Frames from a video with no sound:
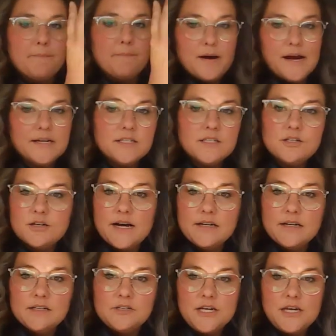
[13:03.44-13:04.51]
at my
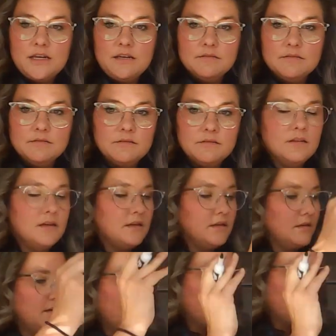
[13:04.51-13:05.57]
strategy,
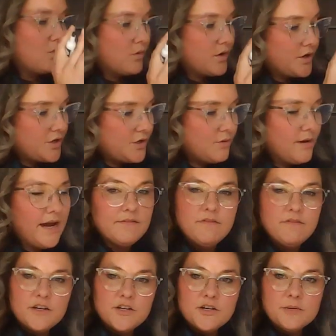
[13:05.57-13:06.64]
what you
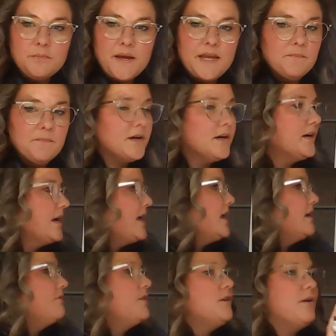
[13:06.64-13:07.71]
have on your paper.
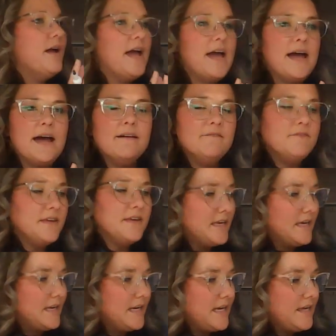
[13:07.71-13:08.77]
If you have
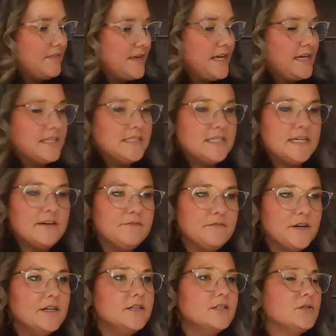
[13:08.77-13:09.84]
anything
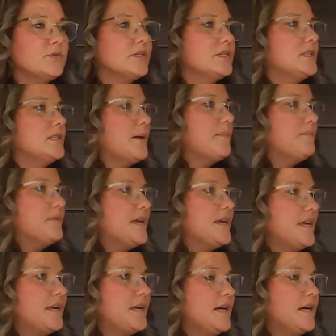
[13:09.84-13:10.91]
different or
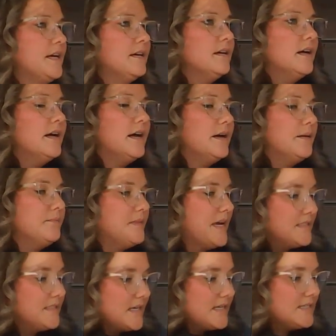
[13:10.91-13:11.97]
something
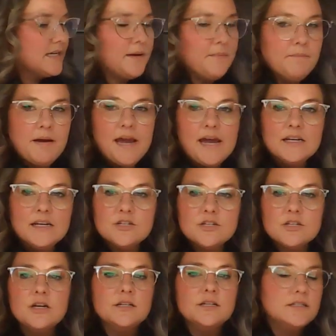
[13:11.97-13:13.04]
that doesn't
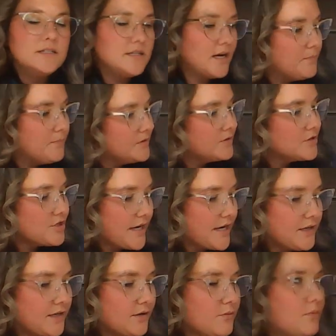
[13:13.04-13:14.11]
match, double
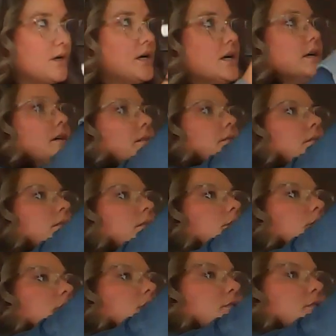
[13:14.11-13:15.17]
check your work.
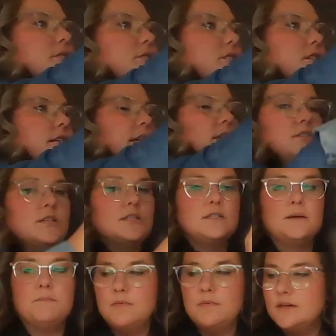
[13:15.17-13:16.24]
So I just want you to take
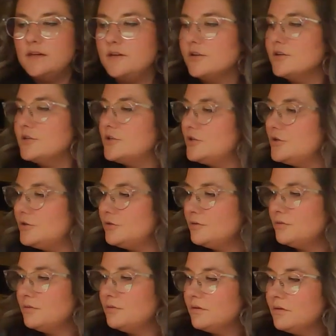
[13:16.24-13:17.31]
just a minute or
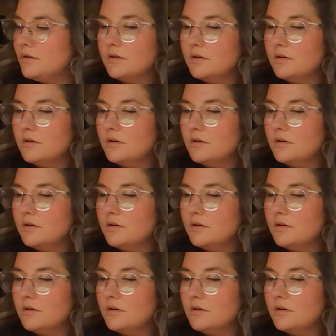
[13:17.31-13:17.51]
two